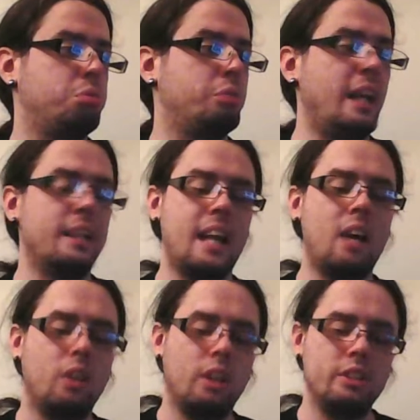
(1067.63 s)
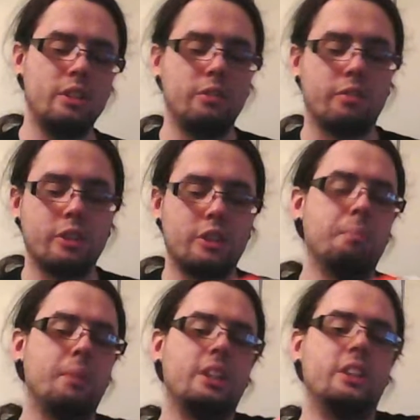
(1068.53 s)
yeah, now on to first
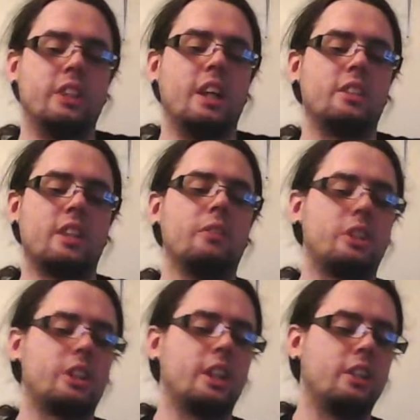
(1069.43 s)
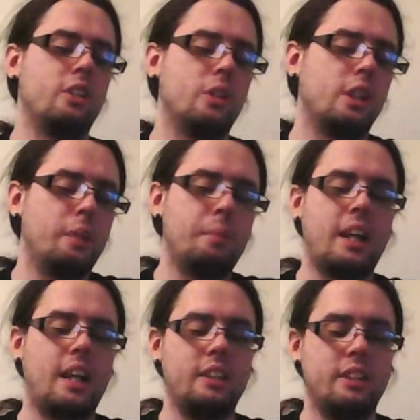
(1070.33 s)
impressions, as I was trying to do earlier, but
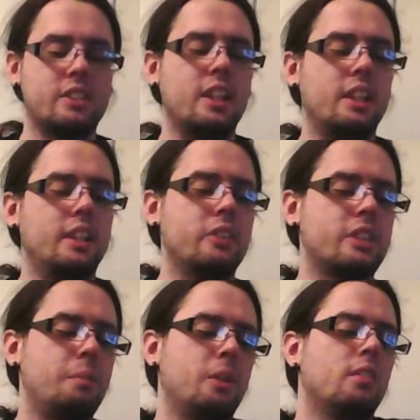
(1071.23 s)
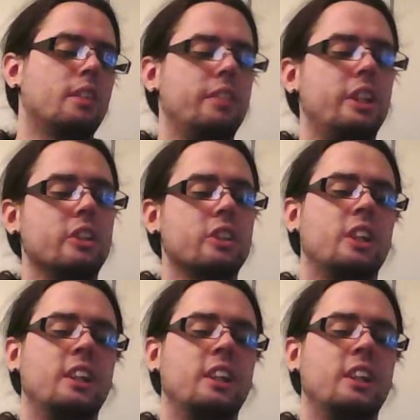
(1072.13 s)
I had decided it was time to go over the features.